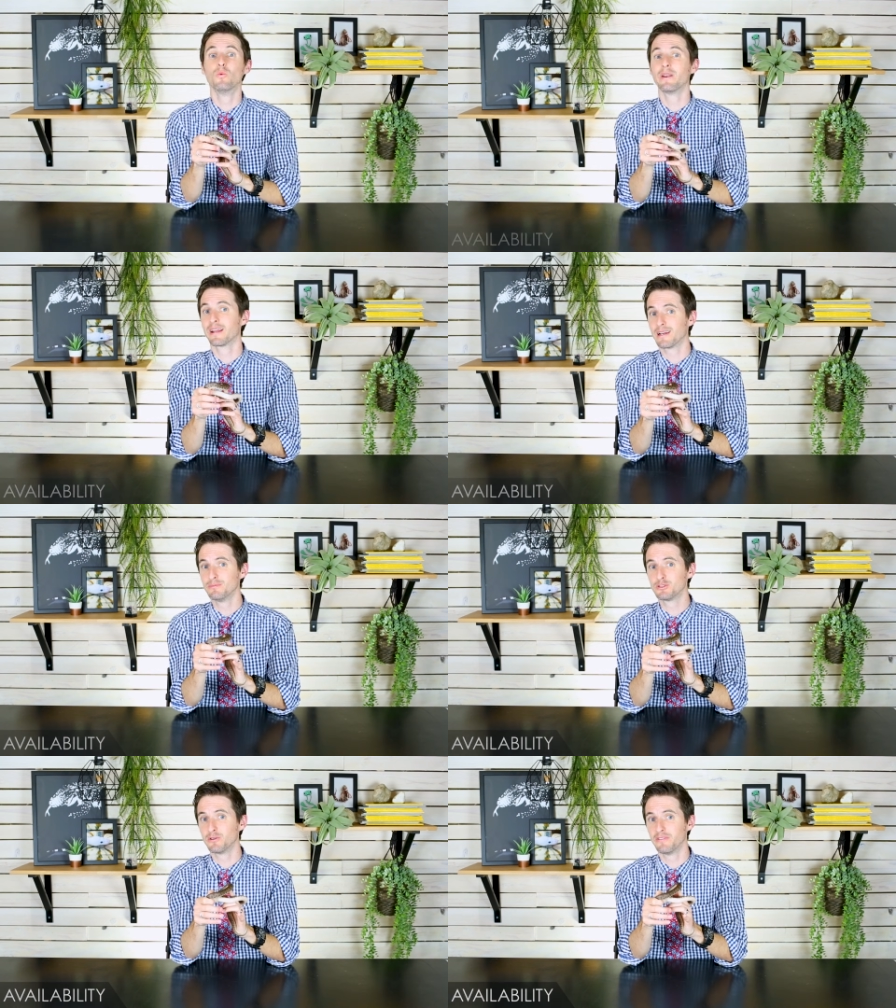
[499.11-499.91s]
When it
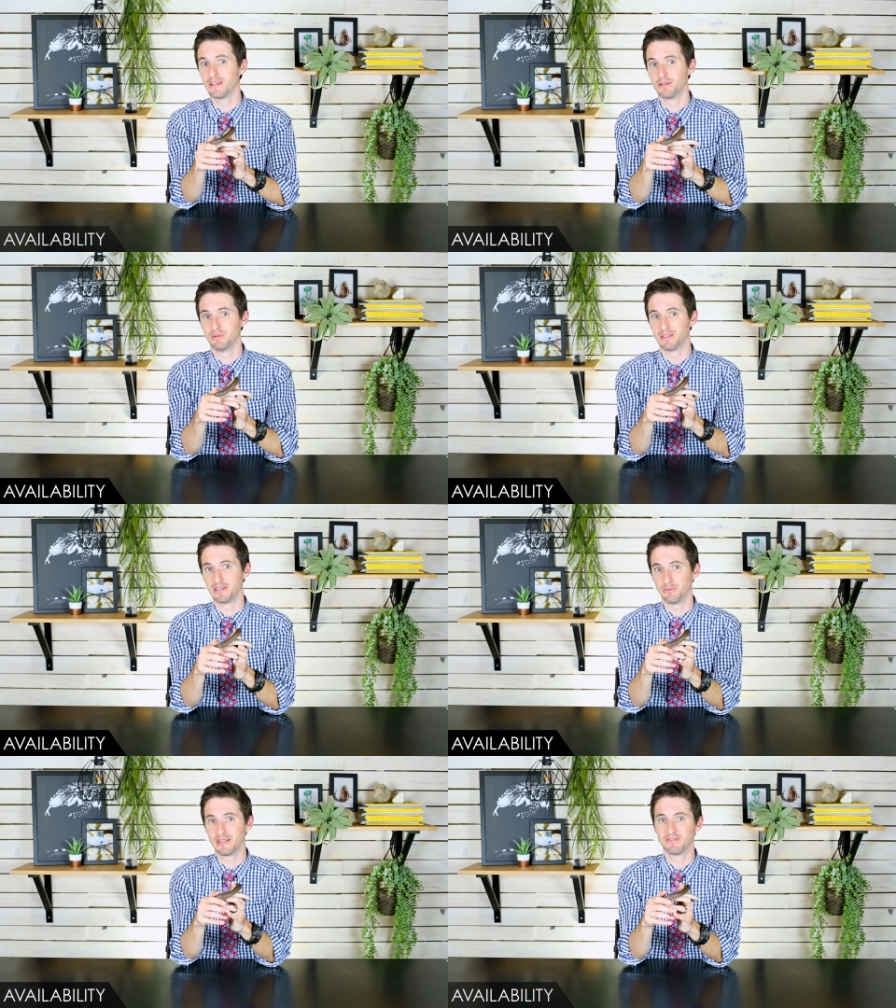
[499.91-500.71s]
comes to
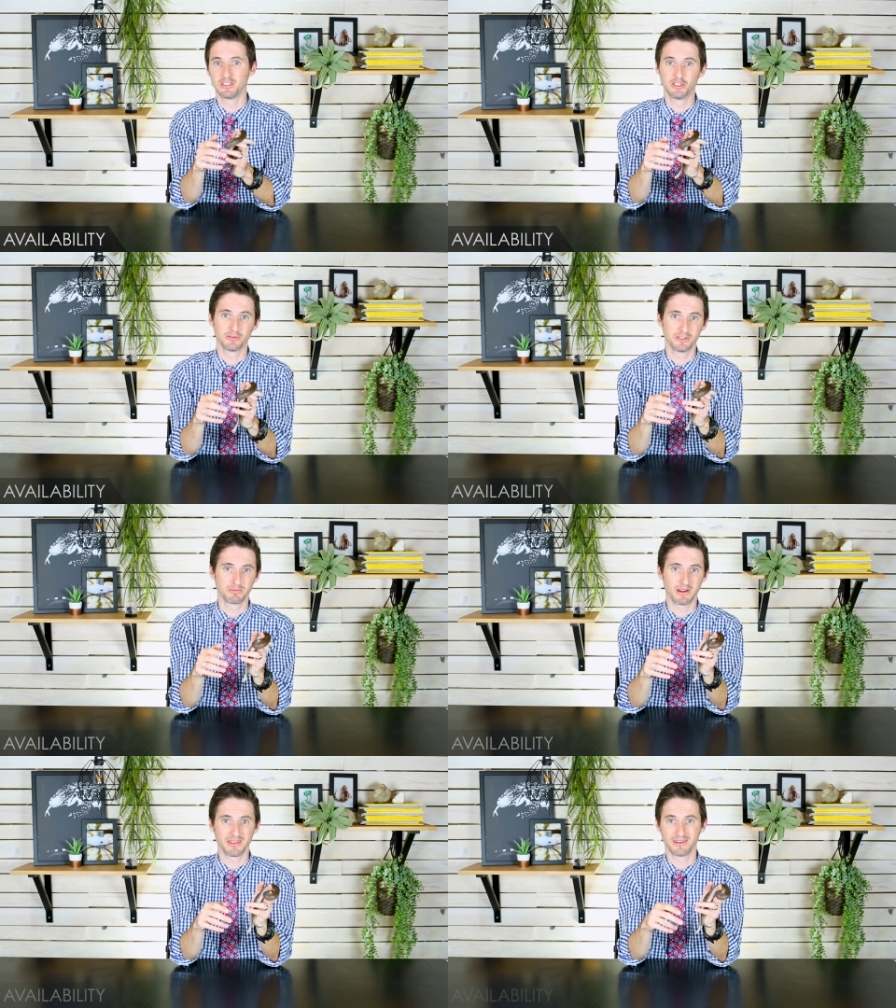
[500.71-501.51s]
availability, we give the children's
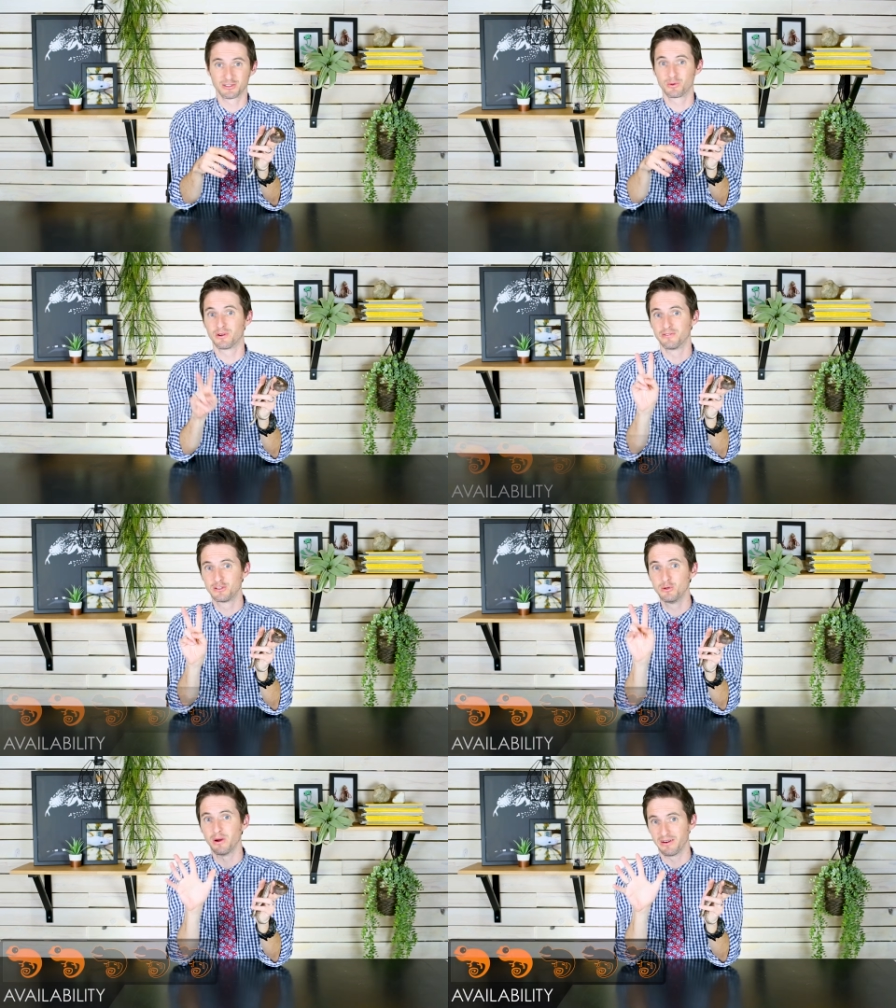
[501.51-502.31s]
python a score of
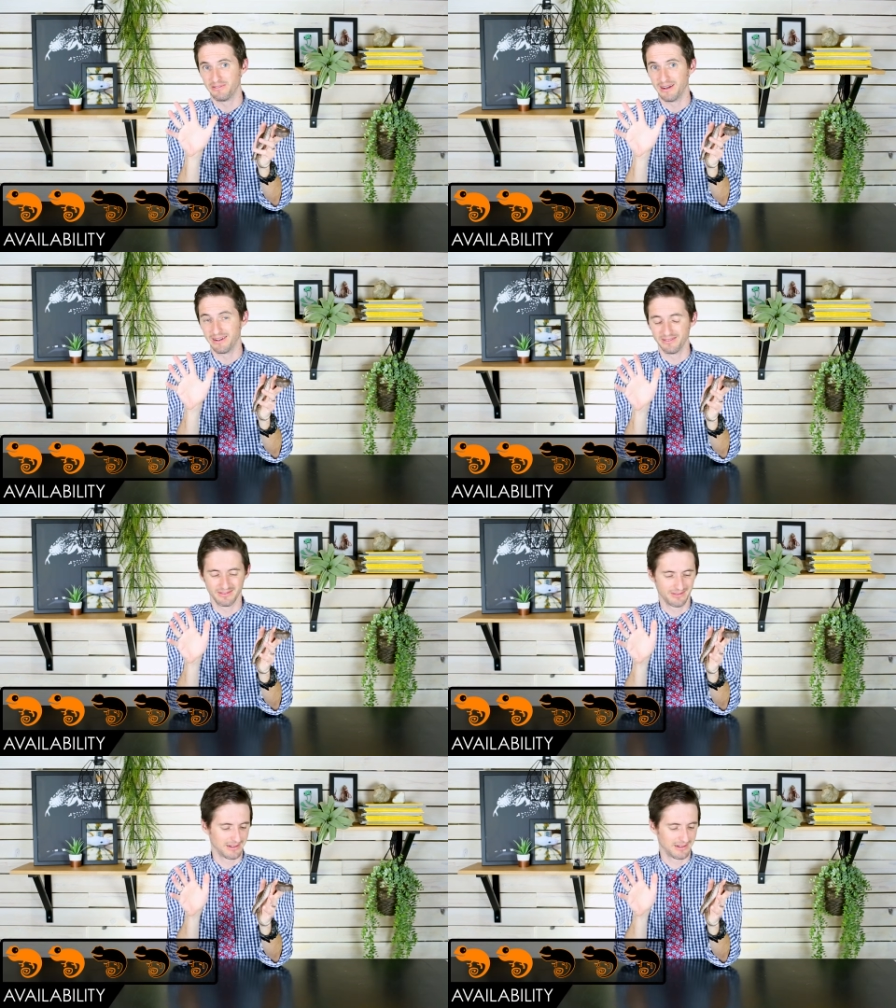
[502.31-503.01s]
2 out of 5.